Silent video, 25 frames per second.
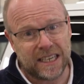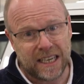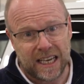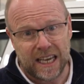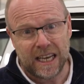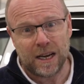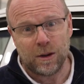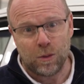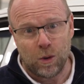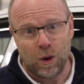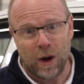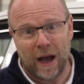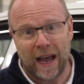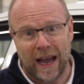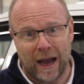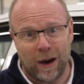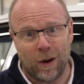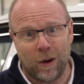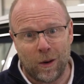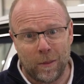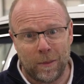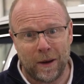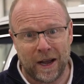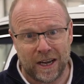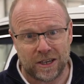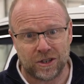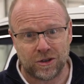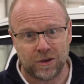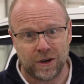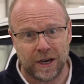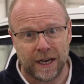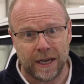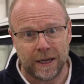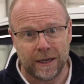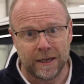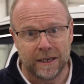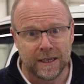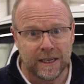kilowatt hour
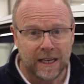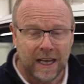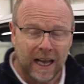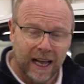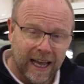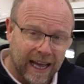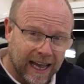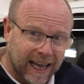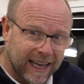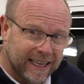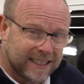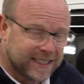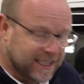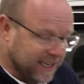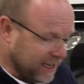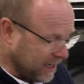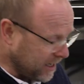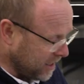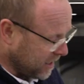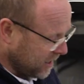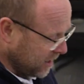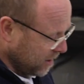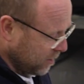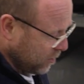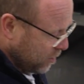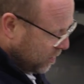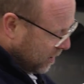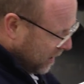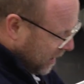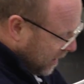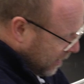battery. eighty-eight kilowatt